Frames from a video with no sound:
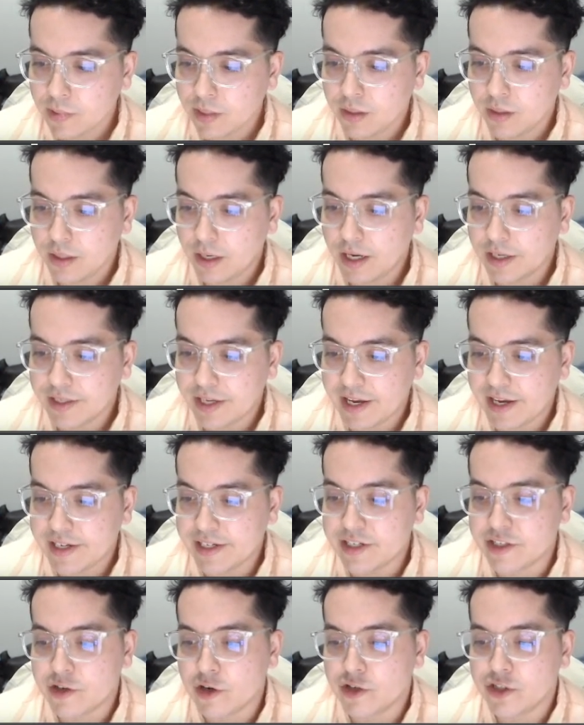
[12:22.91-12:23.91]
again,
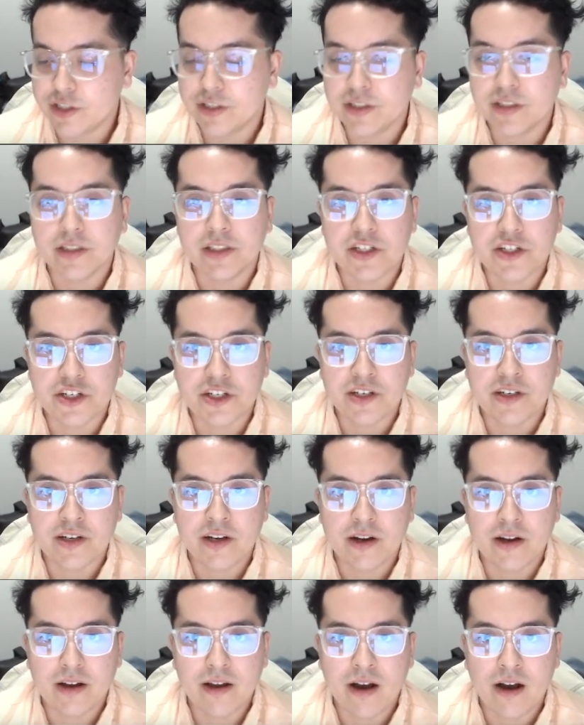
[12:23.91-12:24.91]
insertion deletion,
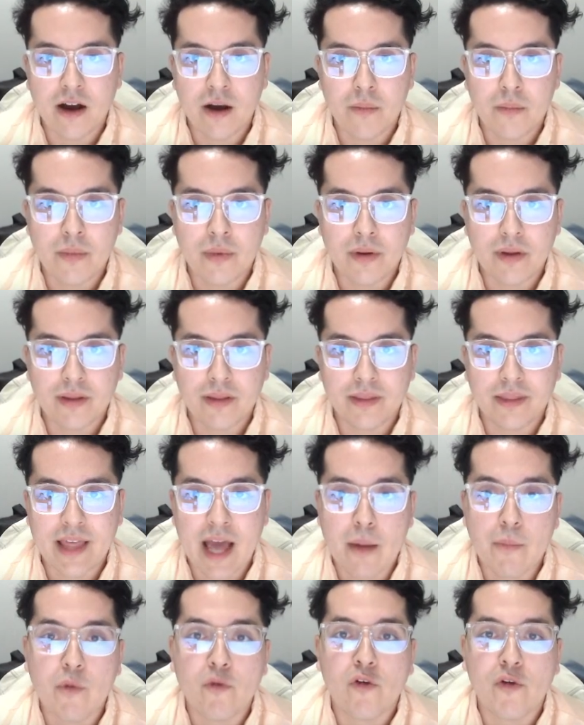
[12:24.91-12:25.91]

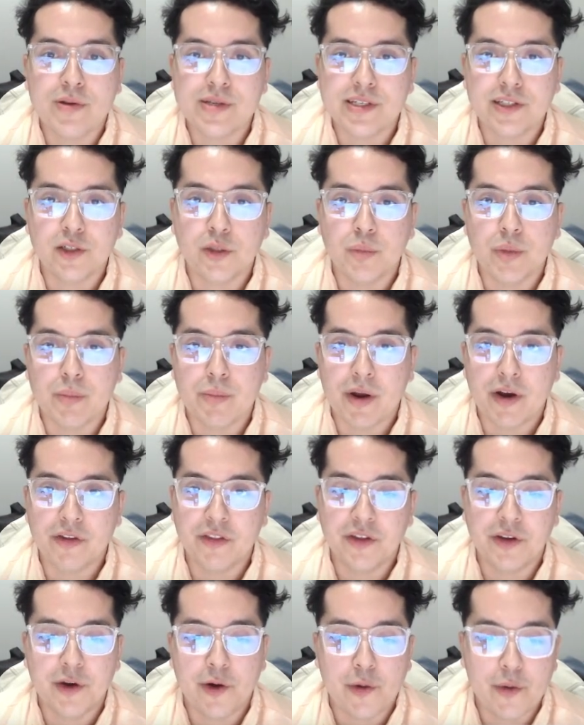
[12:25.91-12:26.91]
that performance is a little bit better
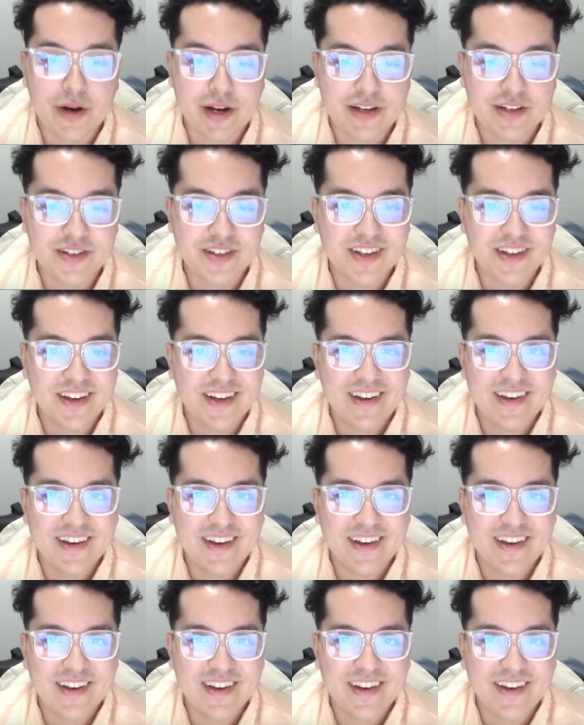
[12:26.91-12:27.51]
than arrays.